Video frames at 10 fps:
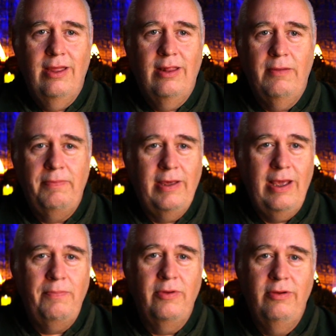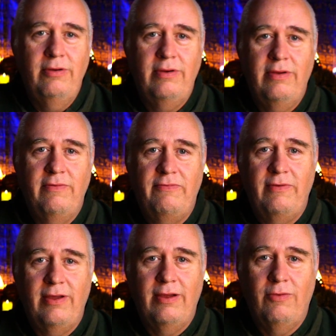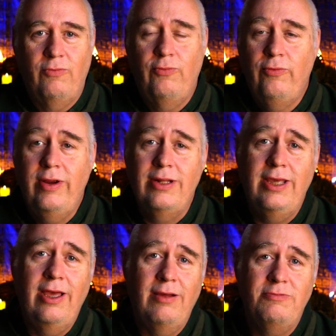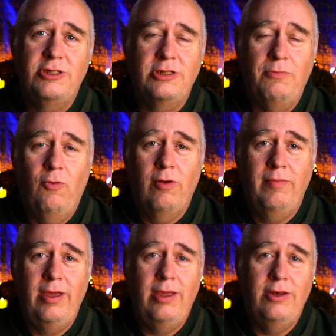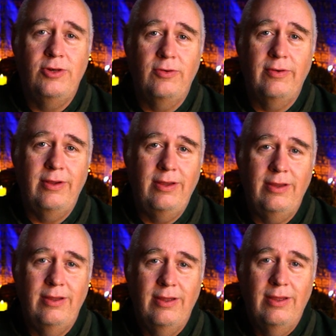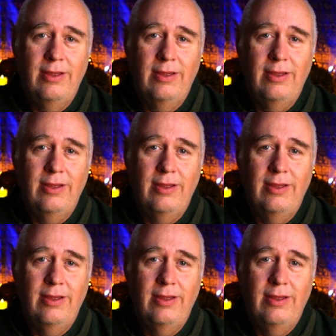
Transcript: the people who have really helped support me during